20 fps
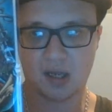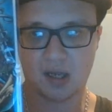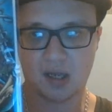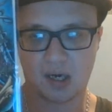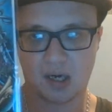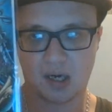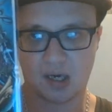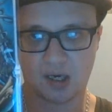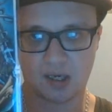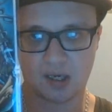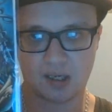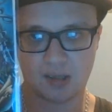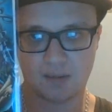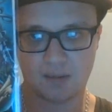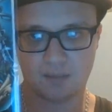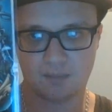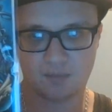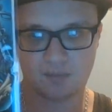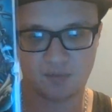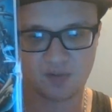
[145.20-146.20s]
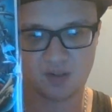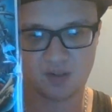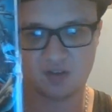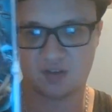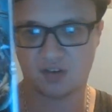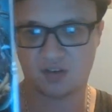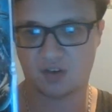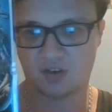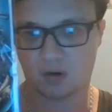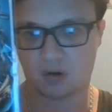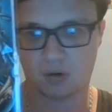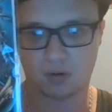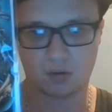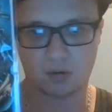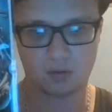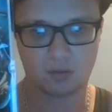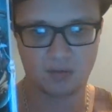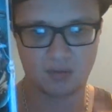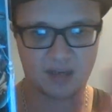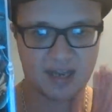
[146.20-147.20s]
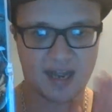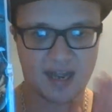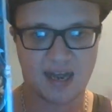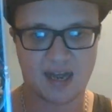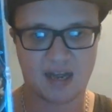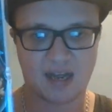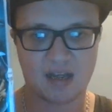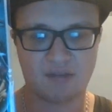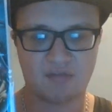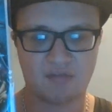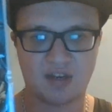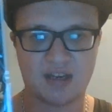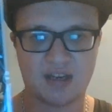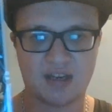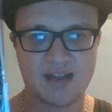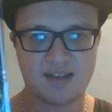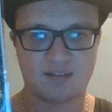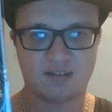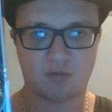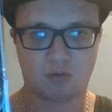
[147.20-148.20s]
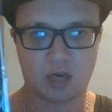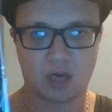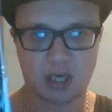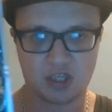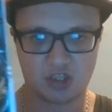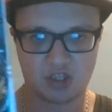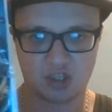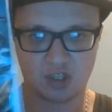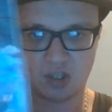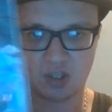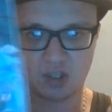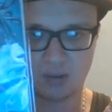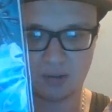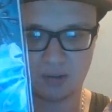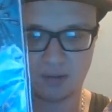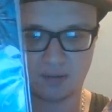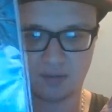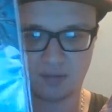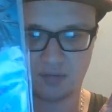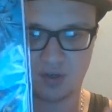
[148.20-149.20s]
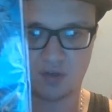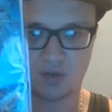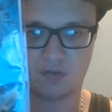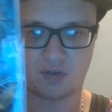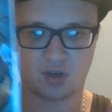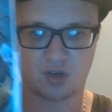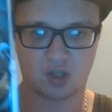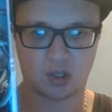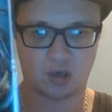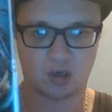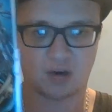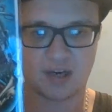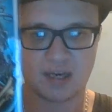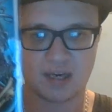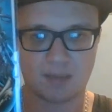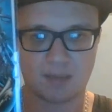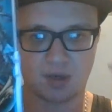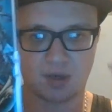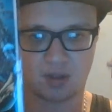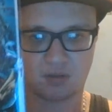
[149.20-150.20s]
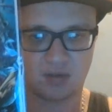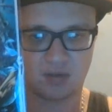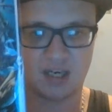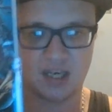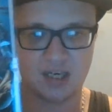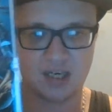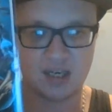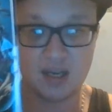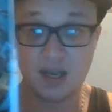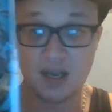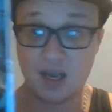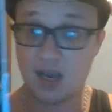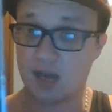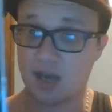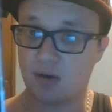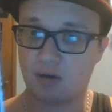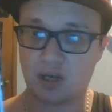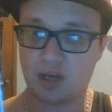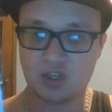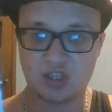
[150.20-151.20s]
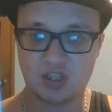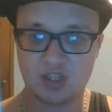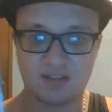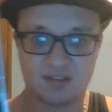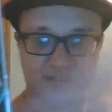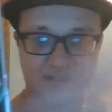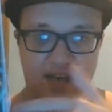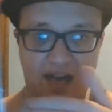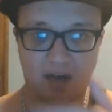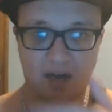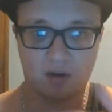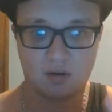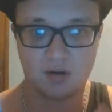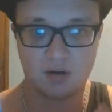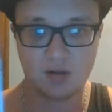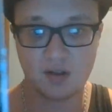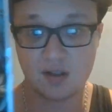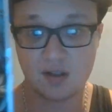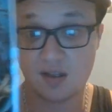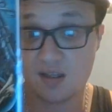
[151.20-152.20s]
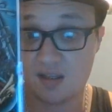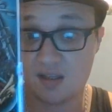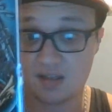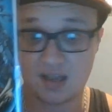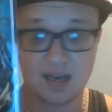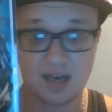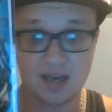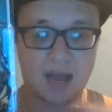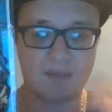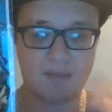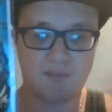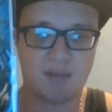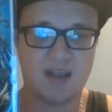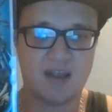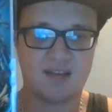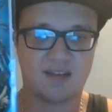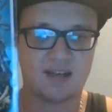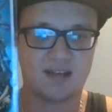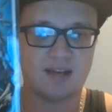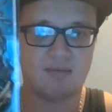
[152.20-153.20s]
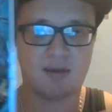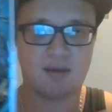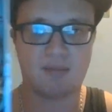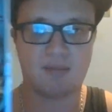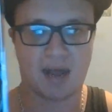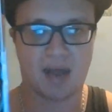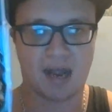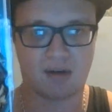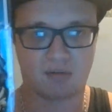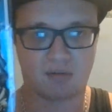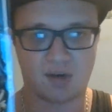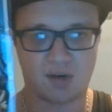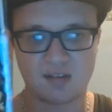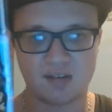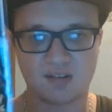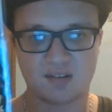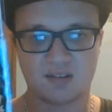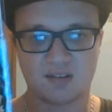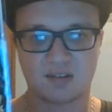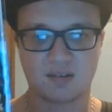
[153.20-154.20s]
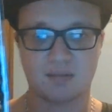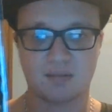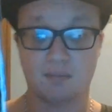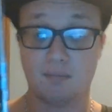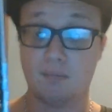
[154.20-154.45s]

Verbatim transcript: Um, so yeah, if you guys watched the review for Glory number three and you're watching this now, then I basically went backwards.